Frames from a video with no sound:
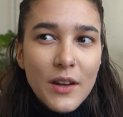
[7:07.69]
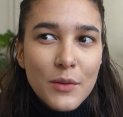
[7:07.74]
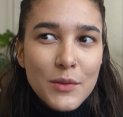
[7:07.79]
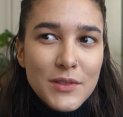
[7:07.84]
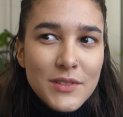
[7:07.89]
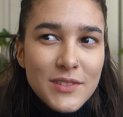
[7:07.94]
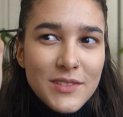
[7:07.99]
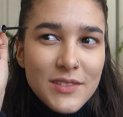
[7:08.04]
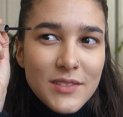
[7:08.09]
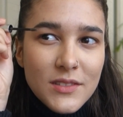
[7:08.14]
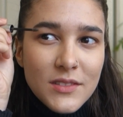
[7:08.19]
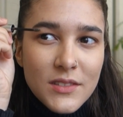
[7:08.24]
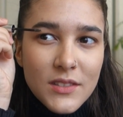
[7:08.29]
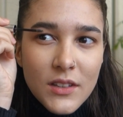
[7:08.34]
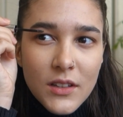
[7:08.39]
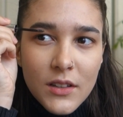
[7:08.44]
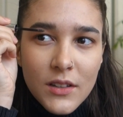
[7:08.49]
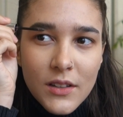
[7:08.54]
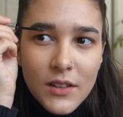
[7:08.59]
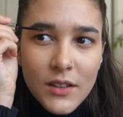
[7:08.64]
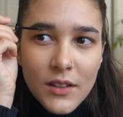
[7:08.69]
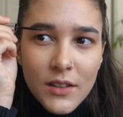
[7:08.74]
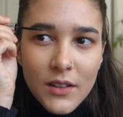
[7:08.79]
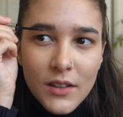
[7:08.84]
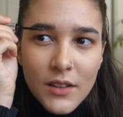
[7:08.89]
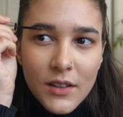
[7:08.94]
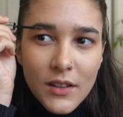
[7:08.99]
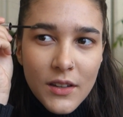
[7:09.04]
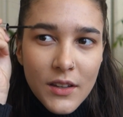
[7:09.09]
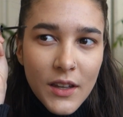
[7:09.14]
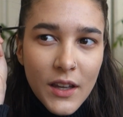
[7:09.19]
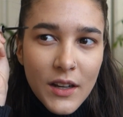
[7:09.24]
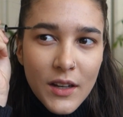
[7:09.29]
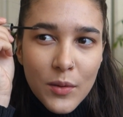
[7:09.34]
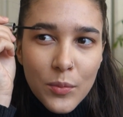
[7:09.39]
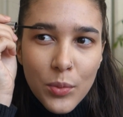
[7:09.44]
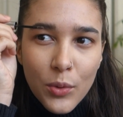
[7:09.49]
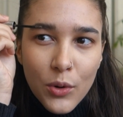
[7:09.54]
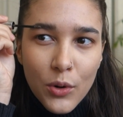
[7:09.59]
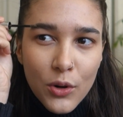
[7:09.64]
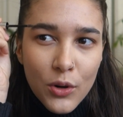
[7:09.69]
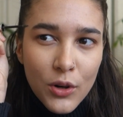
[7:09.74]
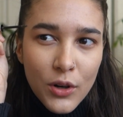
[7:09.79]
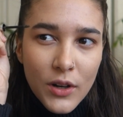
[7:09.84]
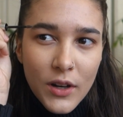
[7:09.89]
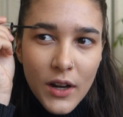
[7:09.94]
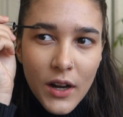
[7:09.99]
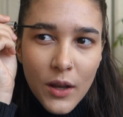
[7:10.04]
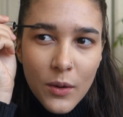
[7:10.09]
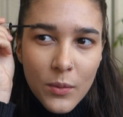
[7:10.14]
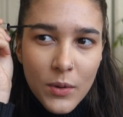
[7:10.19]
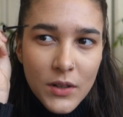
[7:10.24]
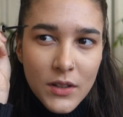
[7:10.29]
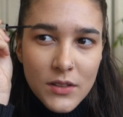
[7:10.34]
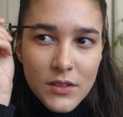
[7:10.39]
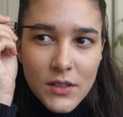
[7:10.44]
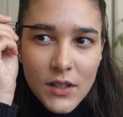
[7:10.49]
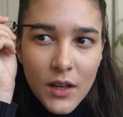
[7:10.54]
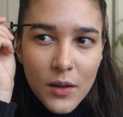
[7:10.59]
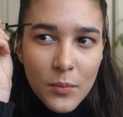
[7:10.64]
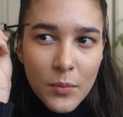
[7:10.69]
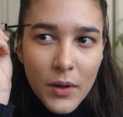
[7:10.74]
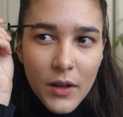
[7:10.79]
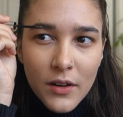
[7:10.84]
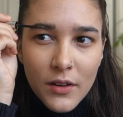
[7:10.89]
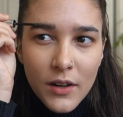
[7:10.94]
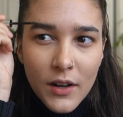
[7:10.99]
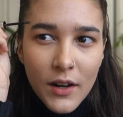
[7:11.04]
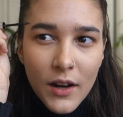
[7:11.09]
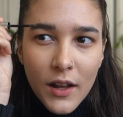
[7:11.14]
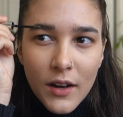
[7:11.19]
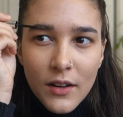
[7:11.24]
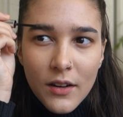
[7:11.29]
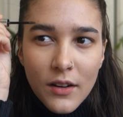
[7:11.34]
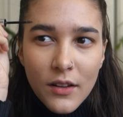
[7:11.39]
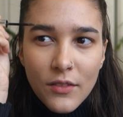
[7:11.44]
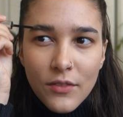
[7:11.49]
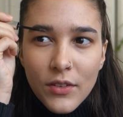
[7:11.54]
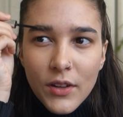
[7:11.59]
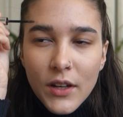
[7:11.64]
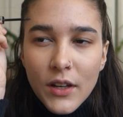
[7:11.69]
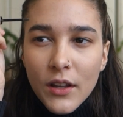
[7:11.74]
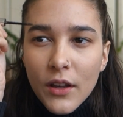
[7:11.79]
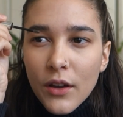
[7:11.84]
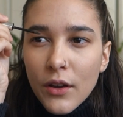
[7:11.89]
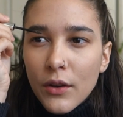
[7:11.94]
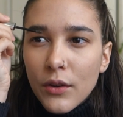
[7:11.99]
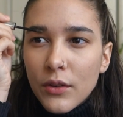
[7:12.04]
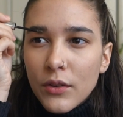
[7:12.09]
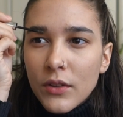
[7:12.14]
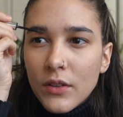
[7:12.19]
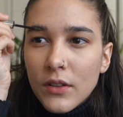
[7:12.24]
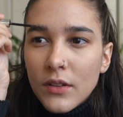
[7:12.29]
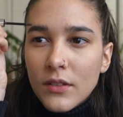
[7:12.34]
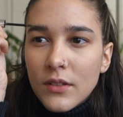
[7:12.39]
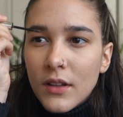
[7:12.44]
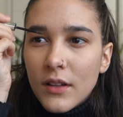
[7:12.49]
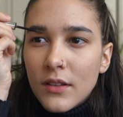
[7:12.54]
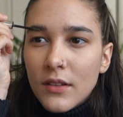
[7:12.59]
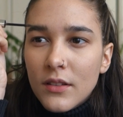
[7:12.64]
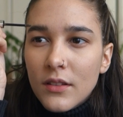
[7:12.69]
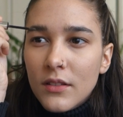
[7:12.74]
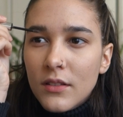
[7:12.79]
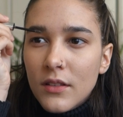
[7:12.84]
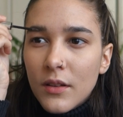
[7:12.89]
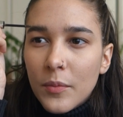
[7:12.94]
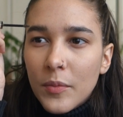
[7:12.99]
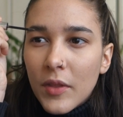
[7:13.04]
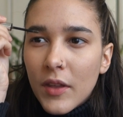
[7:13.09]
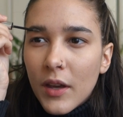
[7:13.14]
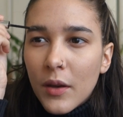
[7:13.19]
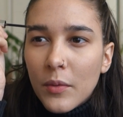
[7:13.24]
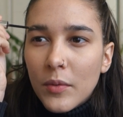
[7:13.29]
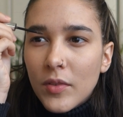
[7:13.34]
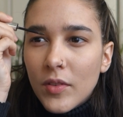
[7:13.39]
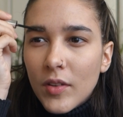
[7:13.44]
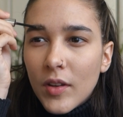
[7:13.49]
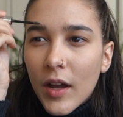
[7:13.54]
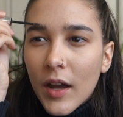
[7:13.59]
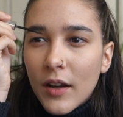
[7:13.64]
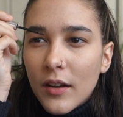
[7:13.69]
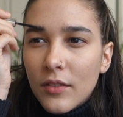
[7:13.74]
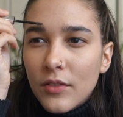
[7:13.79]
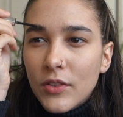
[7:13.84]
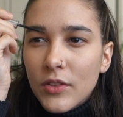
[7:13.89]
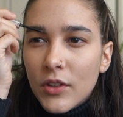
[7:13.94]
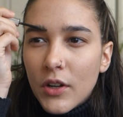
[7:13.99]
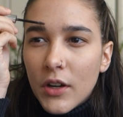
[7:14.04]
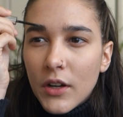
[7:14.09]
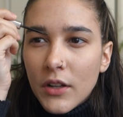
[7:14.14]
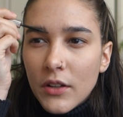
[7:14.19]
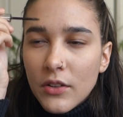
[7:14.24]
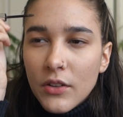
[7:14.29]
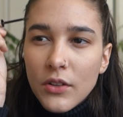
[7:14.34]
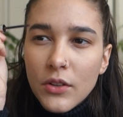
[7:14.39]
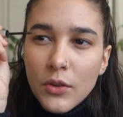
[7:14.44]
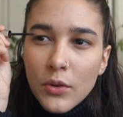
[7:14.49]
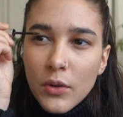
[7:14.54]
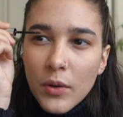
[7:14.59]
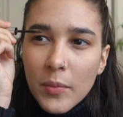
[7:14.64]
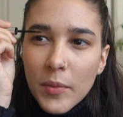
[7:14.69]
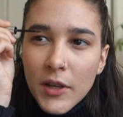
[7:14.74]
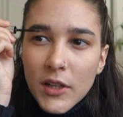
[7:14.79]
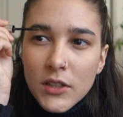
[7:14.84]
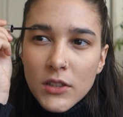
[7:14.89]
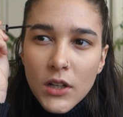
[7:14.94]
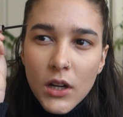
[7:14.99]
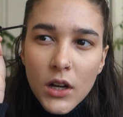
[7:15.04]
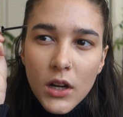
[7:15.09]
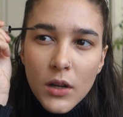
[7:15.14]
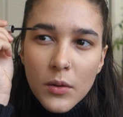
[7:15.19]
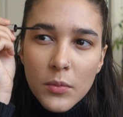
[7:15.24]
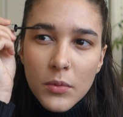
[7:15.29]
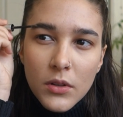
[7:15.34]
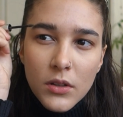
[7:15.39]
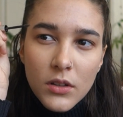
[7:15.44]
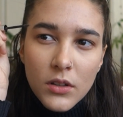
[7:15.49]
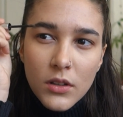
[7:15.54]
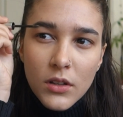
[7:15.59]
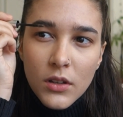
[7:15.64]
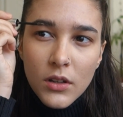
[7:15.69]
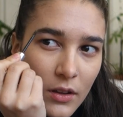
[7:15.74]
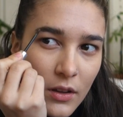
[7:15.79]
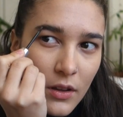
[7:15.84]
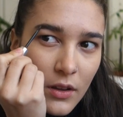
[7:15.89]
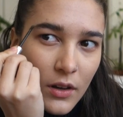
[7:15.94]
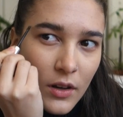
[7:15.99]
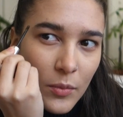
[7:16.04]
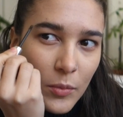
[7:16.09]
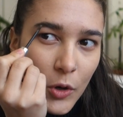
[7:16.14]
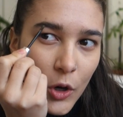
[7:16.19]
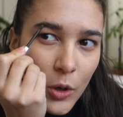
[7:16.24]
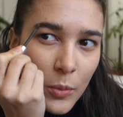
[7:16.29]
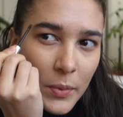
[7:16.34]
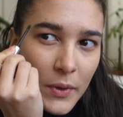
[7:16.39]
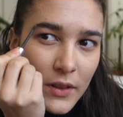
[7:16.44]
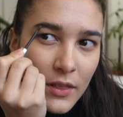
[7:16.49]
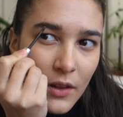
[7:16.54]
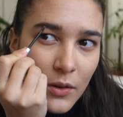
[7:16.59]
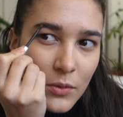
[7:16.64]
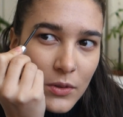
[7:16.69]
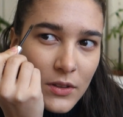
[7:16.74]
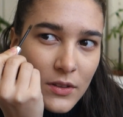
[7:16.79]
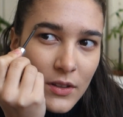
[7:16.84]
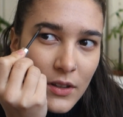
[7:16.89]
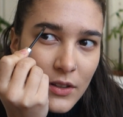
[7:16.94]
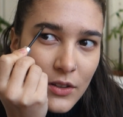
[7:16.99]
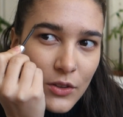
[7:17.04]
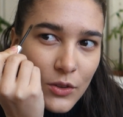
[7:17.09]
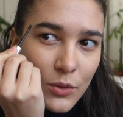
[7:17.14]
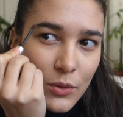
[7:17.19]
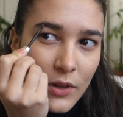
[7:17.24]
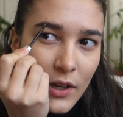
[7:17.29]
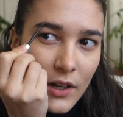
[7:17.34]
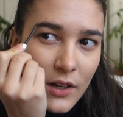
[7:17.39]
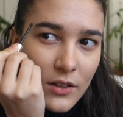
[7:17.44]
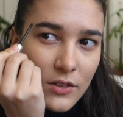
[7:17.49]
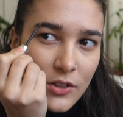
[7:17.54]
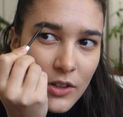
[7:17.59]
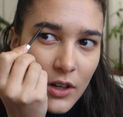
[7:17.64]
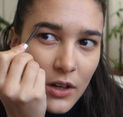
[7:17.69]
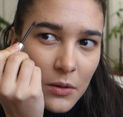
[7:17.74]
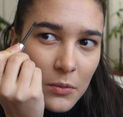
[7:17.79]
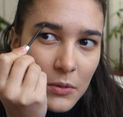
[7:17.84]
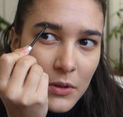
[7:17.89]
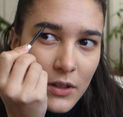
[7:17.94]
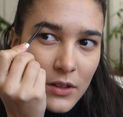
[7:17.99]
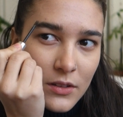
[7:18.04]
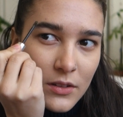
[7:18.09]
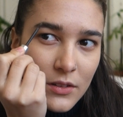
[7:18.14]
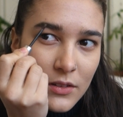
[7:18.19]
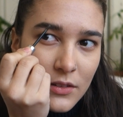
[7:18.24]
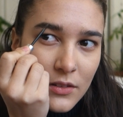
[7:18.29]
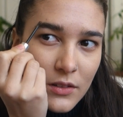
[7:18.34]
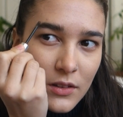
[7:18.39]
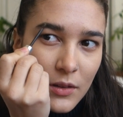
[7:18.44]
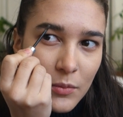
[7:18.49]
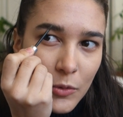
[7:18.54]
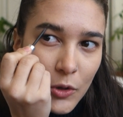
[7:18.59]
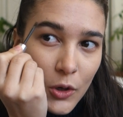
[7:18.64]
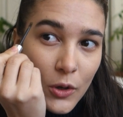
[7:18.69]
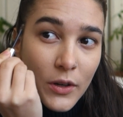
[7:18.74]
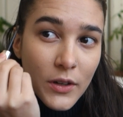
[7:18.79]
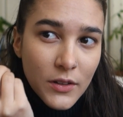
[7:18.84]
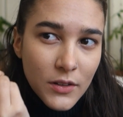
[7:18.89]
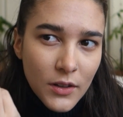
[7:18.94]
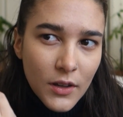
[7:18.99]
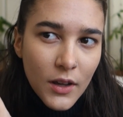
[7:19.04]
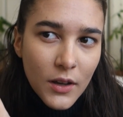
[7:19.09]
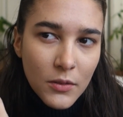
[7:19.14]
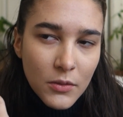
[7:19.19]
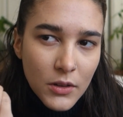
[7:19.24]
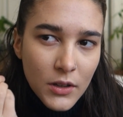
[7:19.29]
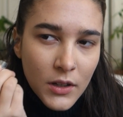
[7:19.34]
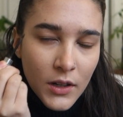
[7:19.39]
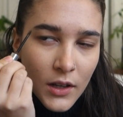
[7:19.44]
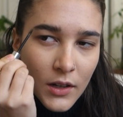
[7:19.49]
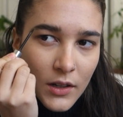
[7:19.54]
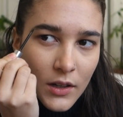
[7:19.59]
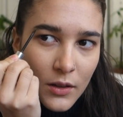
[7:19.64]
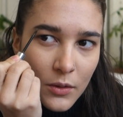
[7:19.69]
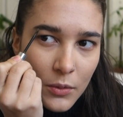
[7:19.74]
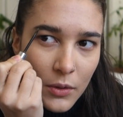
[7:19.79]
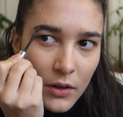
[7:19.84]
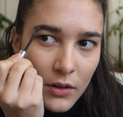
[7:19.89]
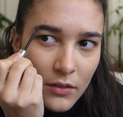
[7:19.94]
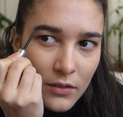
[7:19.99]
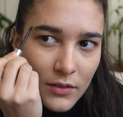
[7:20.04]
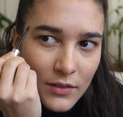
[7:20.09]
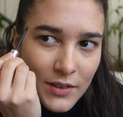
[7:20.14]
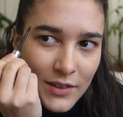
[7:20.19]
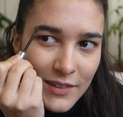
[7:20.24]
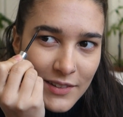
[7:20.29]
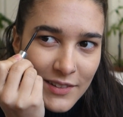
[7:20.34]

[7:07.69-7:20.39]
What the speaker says: I was getting bored and I wanted to get better at editing videos, because that's something I was kind of starting to do at my job. And I'm hoping that once I do get a job, because I'm going to get one, I need one,